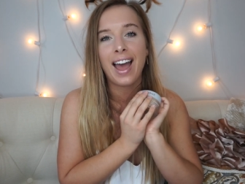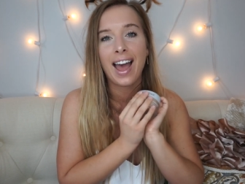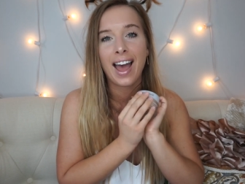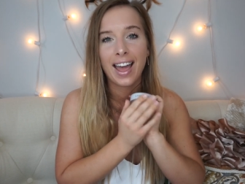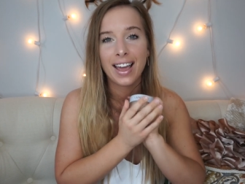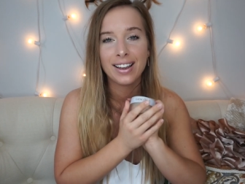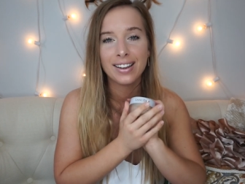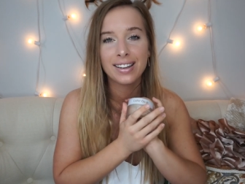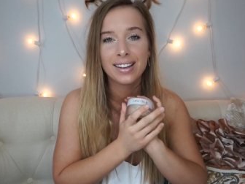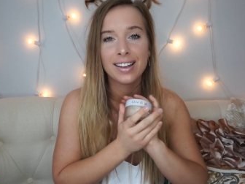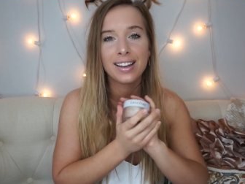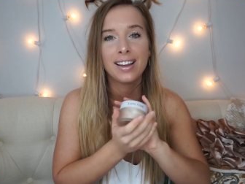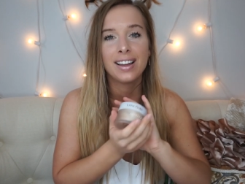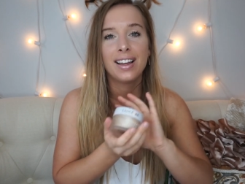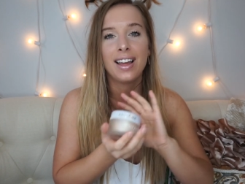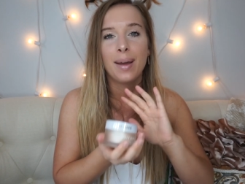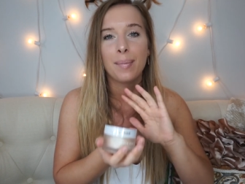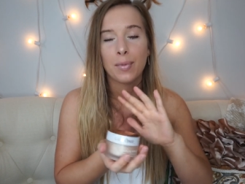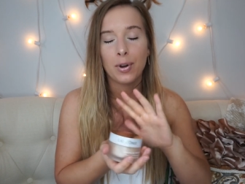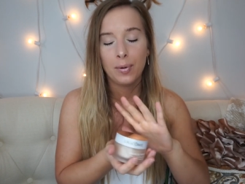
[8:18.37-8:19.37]
I,
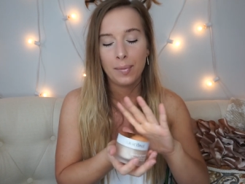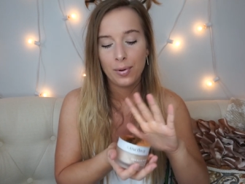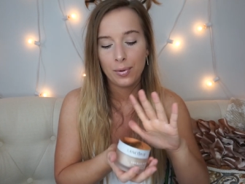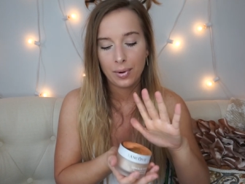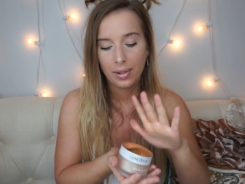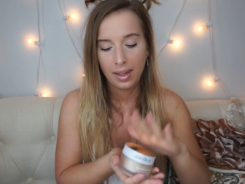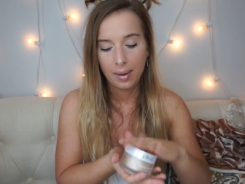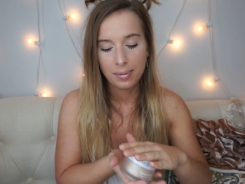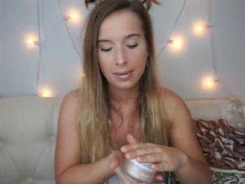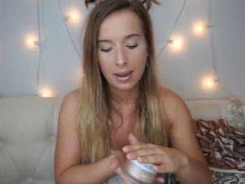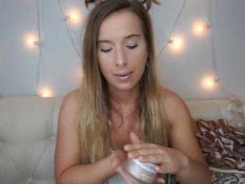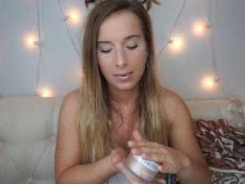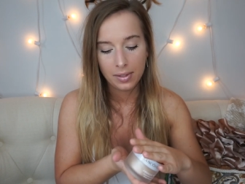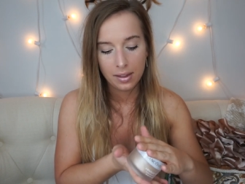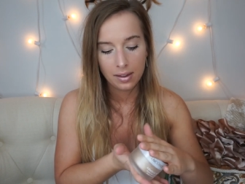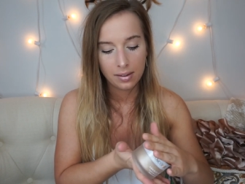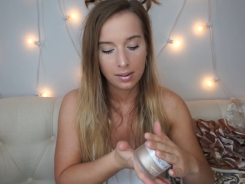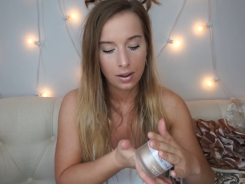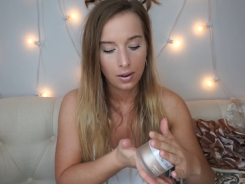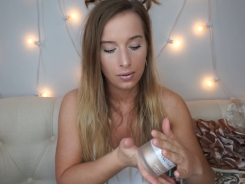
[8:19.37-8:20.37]
I'm going to be really upset when
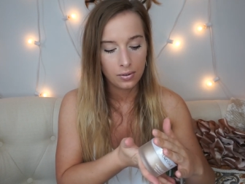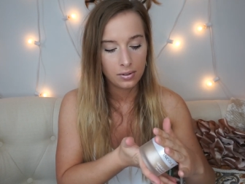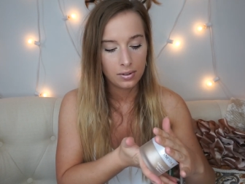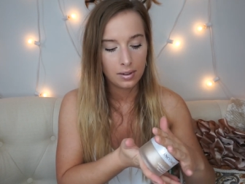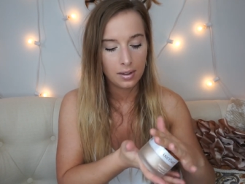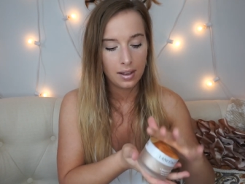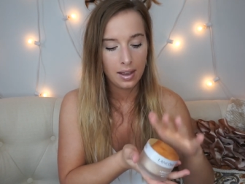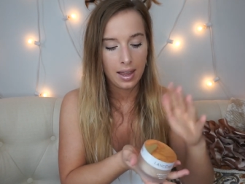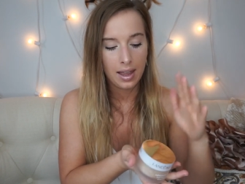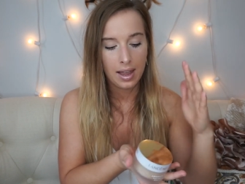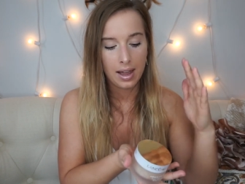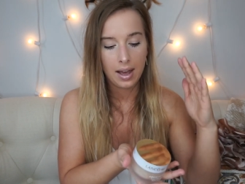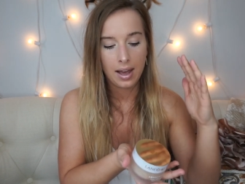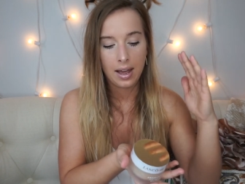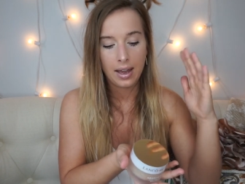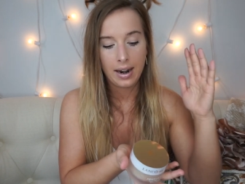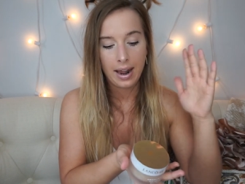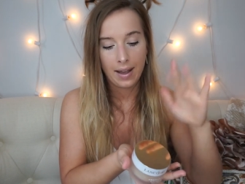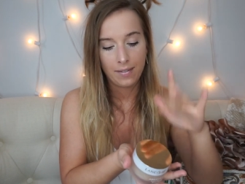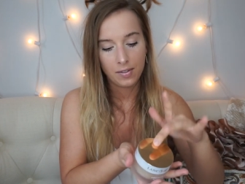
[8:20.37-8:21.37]
this goes
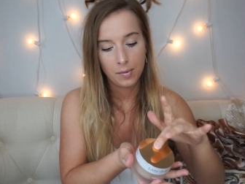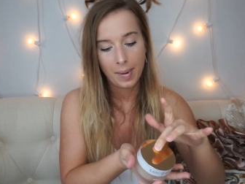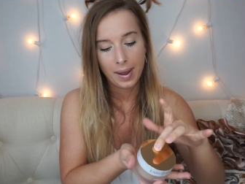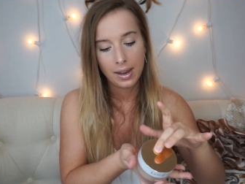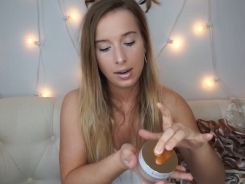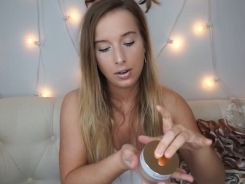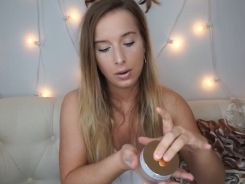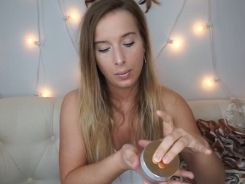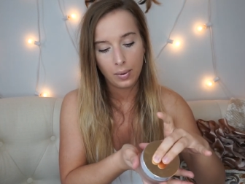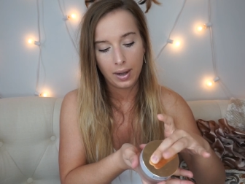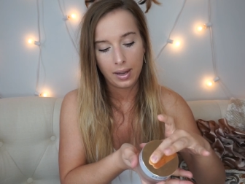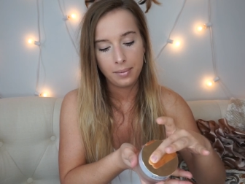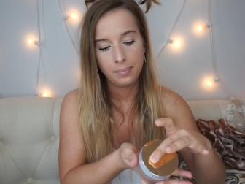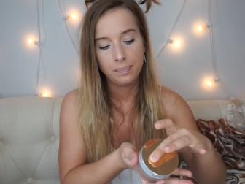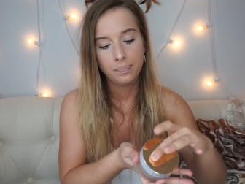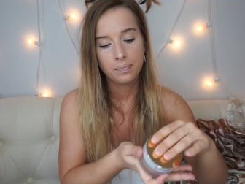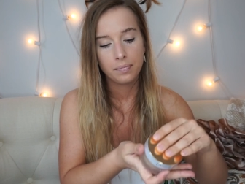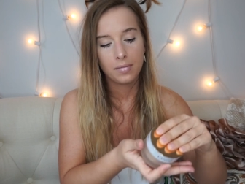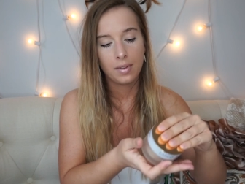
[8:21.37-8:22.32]
and I have to buy a new one